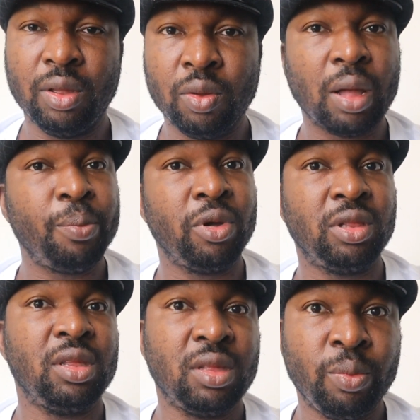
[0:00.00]
you can
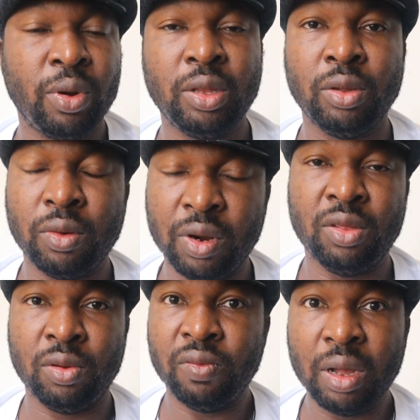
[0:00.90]
purchase a brand new
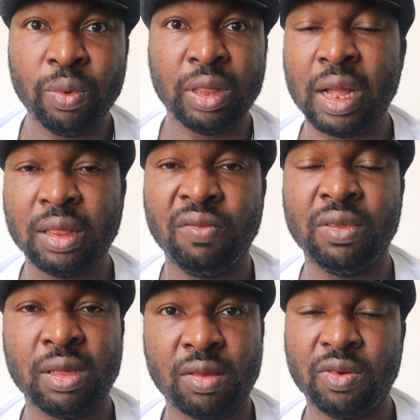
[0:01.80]
Range Rover without
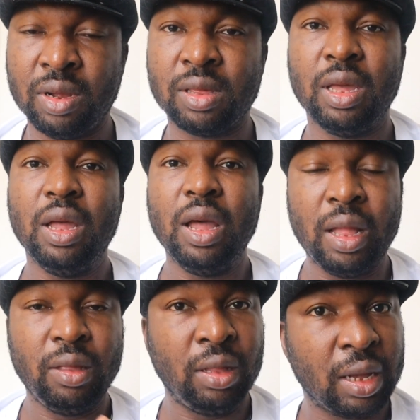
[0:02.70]
even a stress,
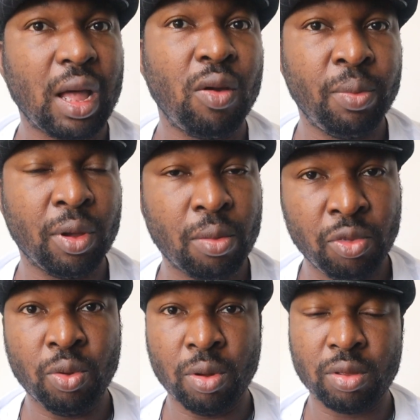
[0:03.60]
and the car will become
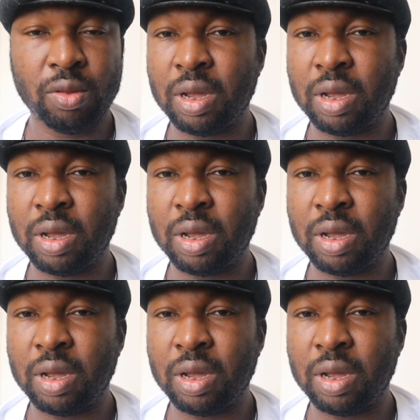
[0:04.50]
yours.